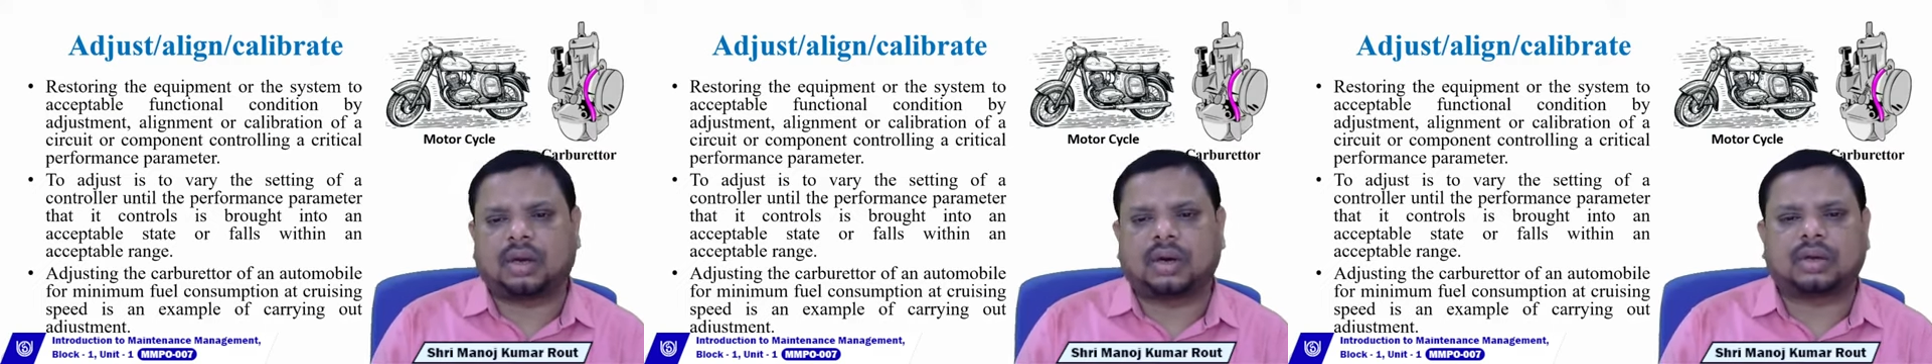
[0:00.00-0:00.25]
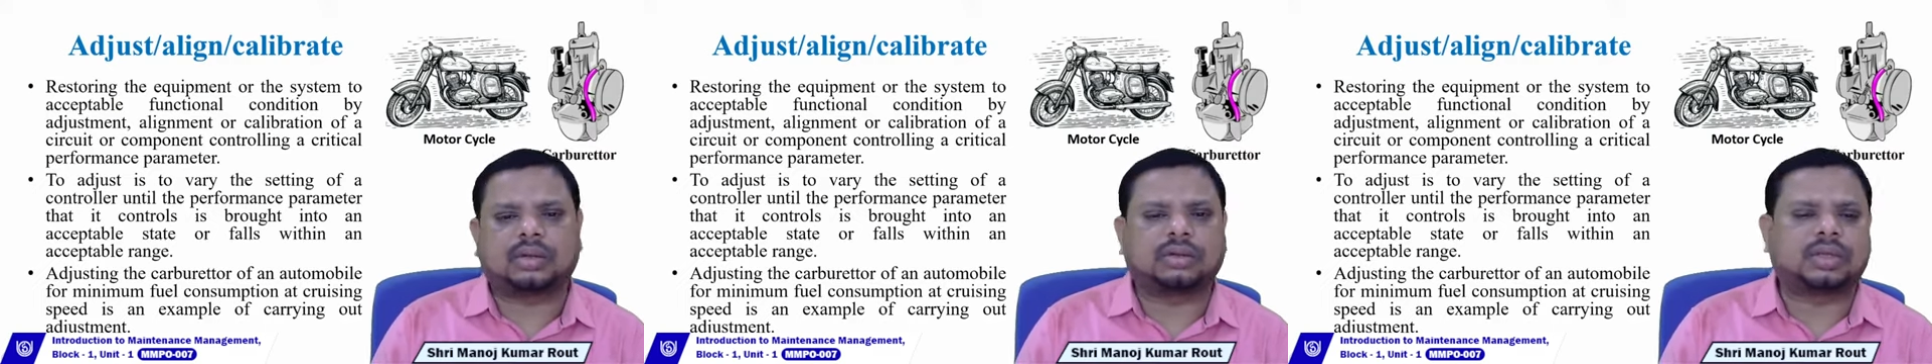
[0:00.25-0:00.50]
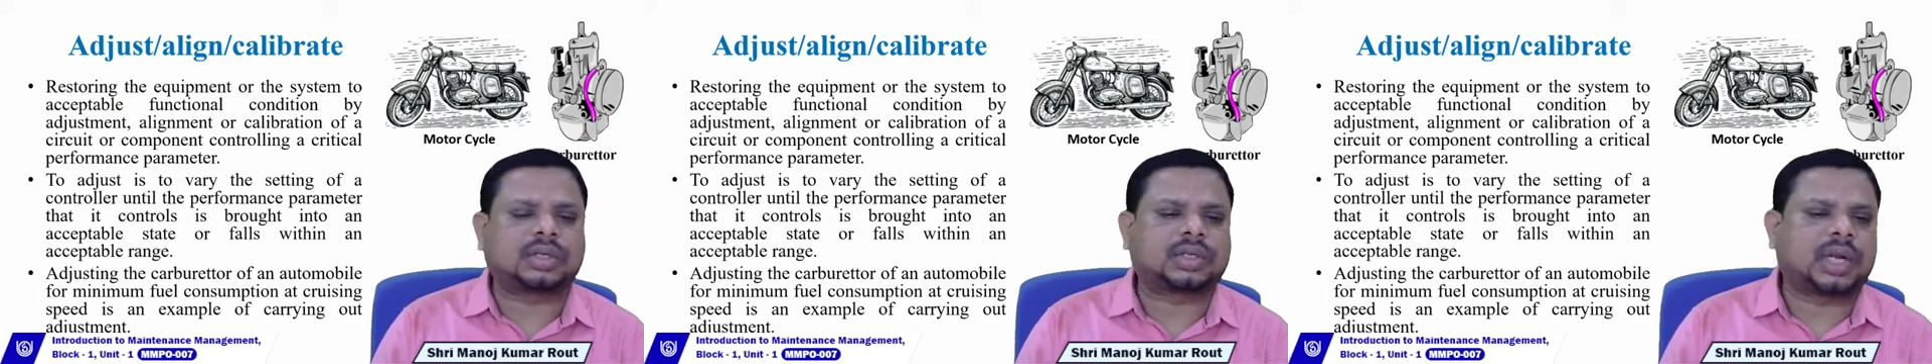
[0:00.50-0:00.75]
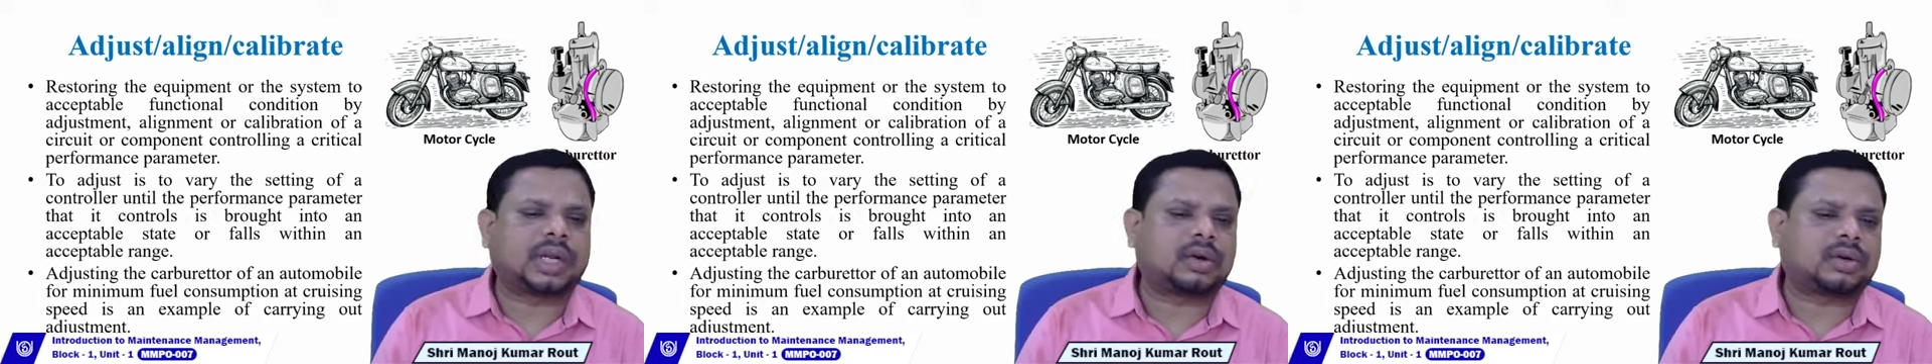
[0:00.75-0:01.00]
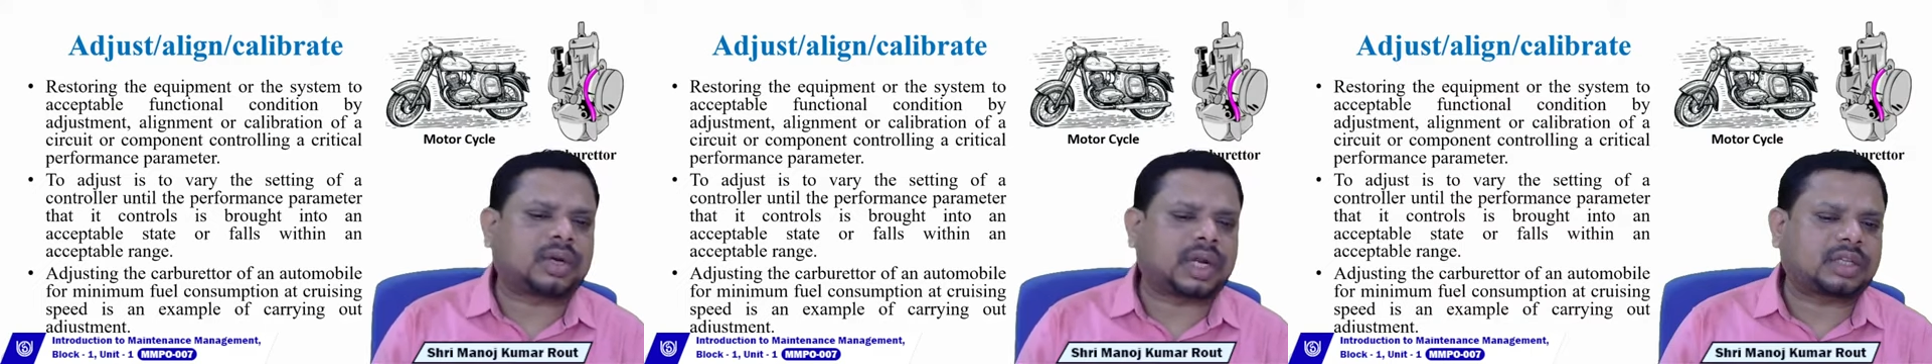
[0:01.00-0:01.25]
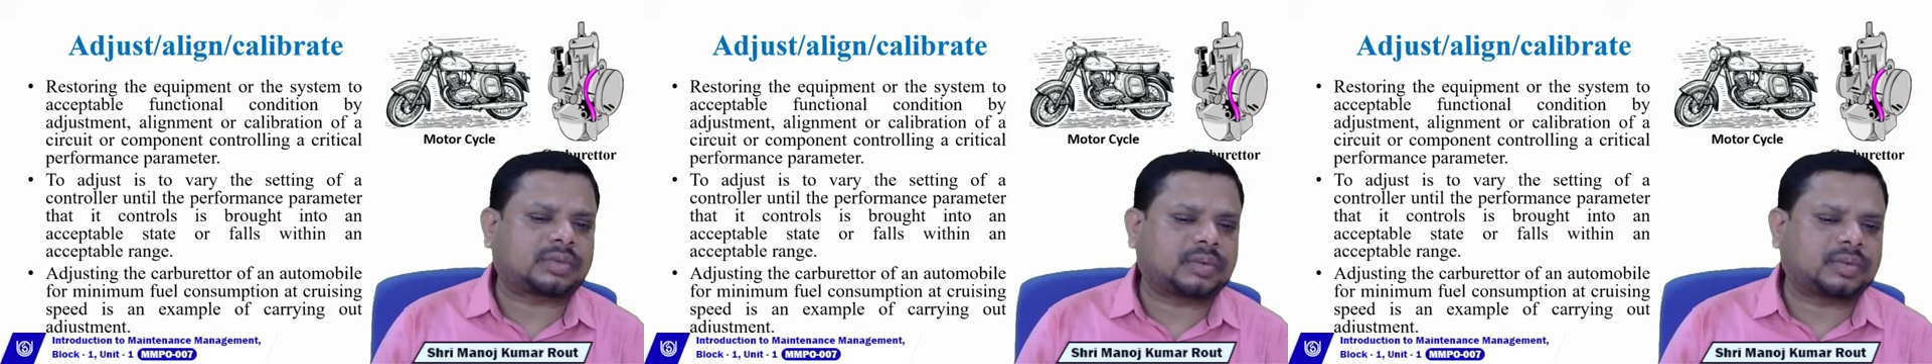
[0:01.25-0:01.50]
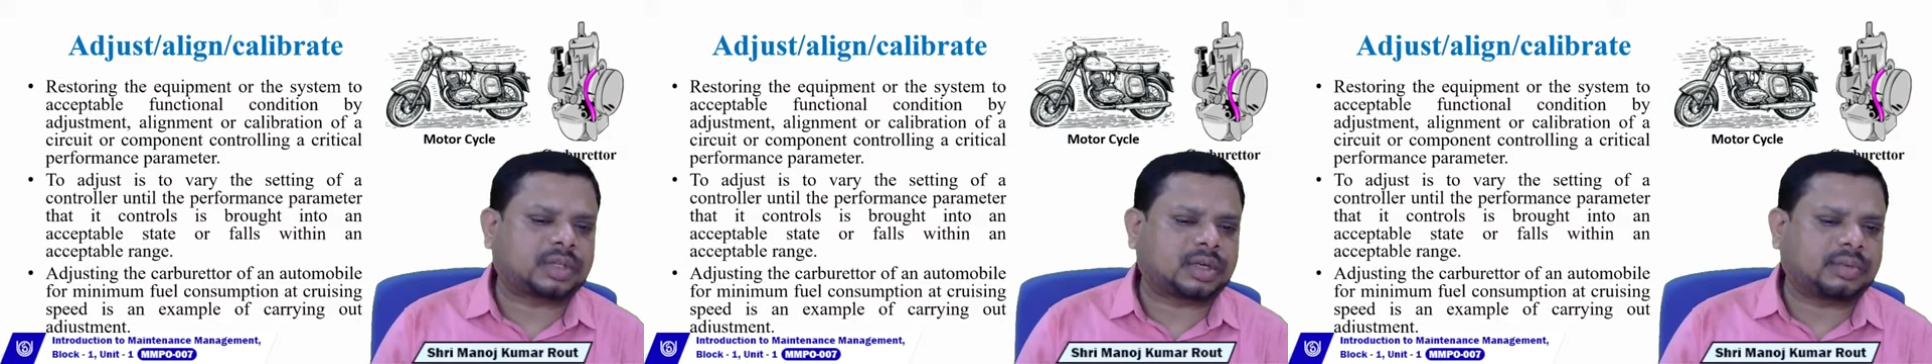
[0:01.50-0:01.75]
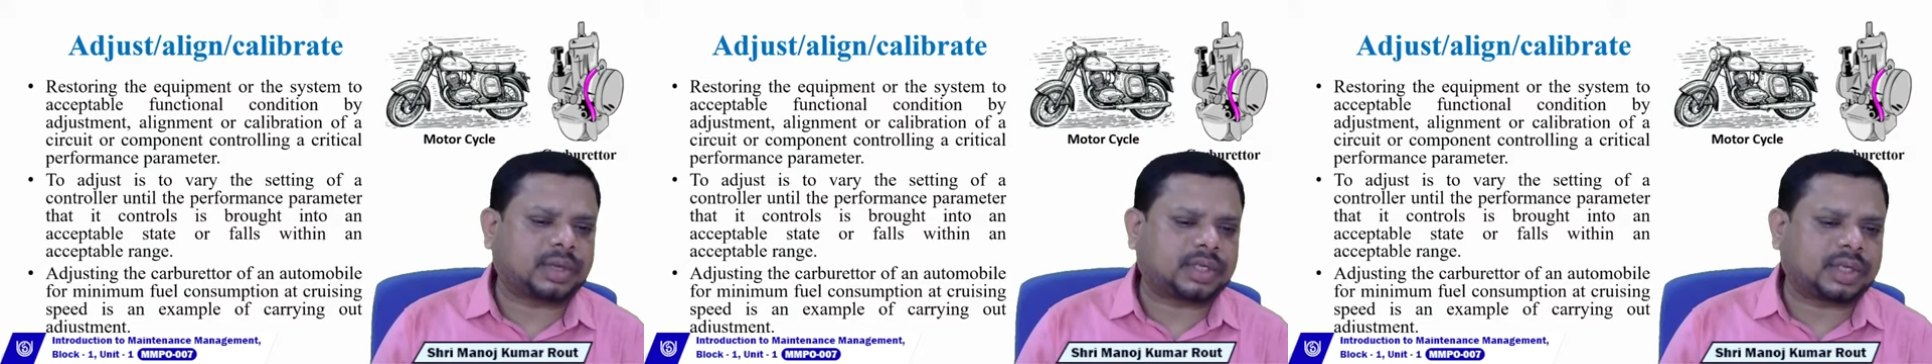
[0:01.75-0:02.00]
or just like your
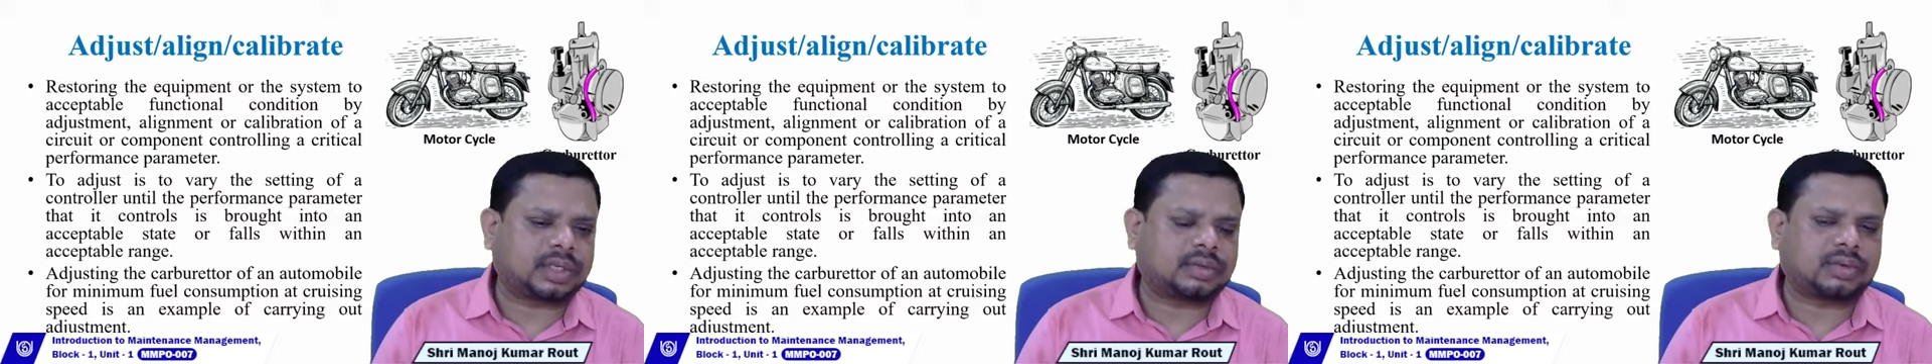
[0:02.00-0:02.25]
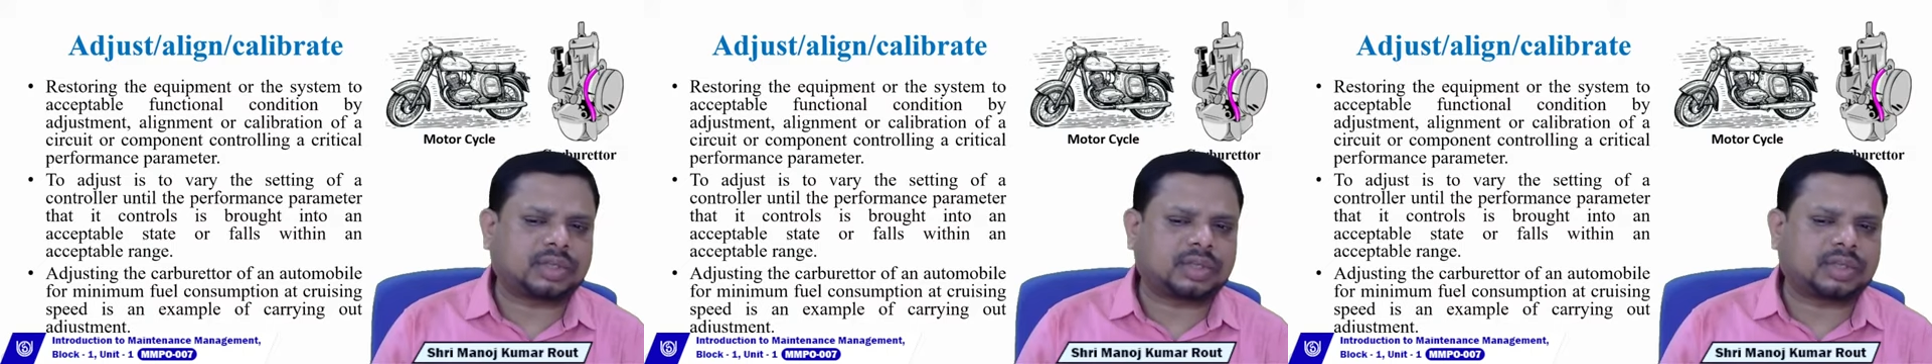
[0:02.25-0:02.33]
transformation machines,